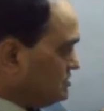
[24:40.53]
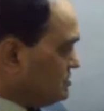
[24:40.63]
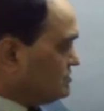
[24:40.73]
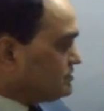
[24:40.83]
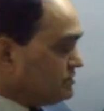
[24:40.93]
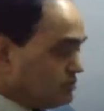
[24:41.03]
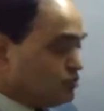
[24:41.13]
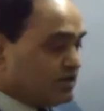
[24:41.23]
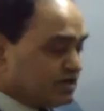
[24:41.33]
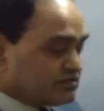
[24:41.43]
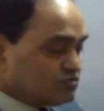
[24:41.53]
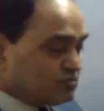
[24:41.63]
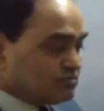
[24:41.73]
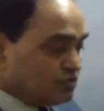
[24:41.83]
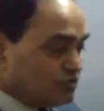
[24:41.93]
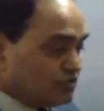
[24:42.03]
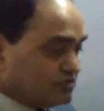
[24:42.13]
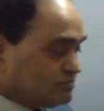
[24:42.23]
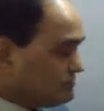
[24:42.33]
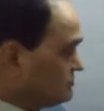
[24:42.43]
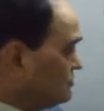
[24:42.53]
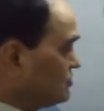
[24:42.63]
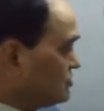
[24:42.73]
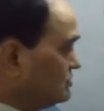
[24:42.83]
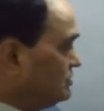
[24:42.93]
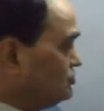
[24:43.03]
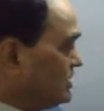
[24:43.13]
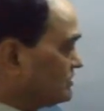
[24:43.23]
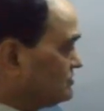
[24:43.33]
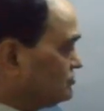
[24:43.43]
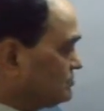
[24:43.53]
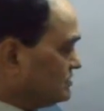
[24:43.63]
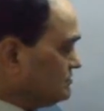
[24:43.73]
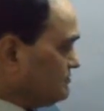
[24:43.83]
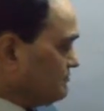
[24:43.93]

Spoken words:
is the new axis of the origin, or the new axis of the